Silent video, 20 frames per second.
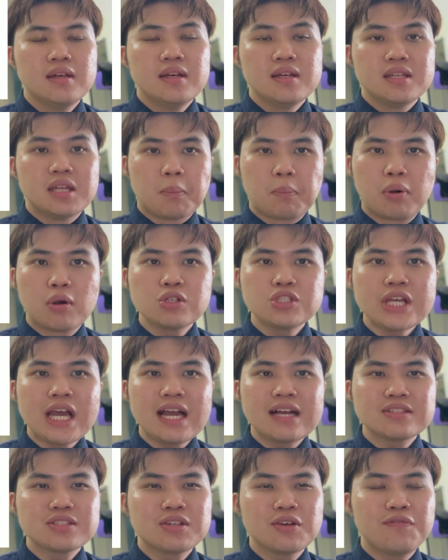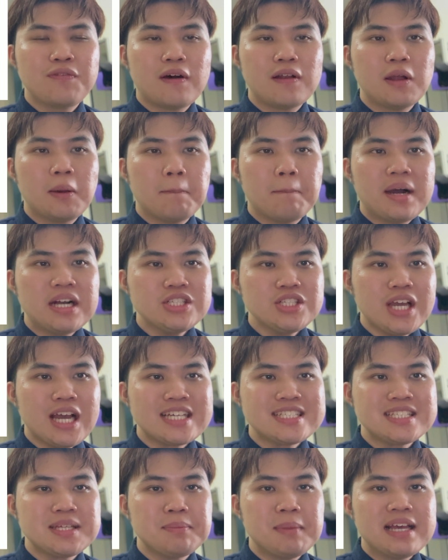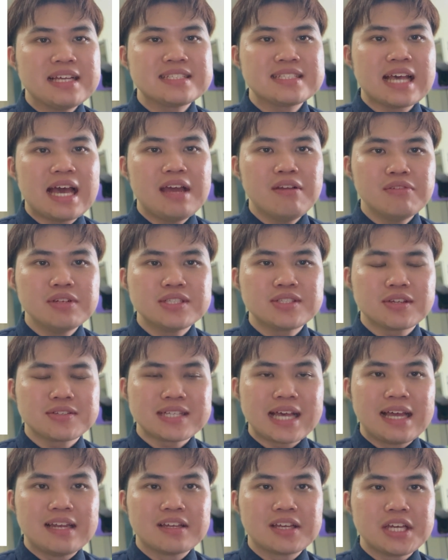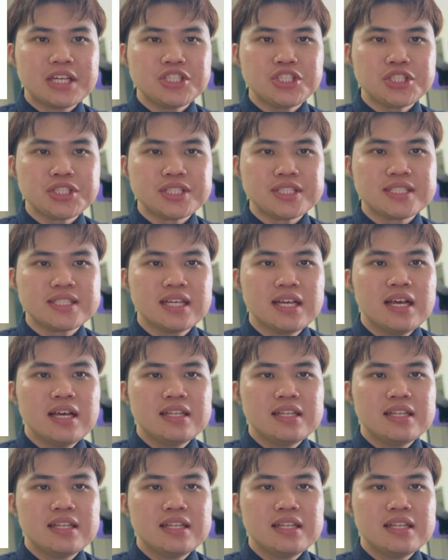The project also followed budget estimates and resource allocations,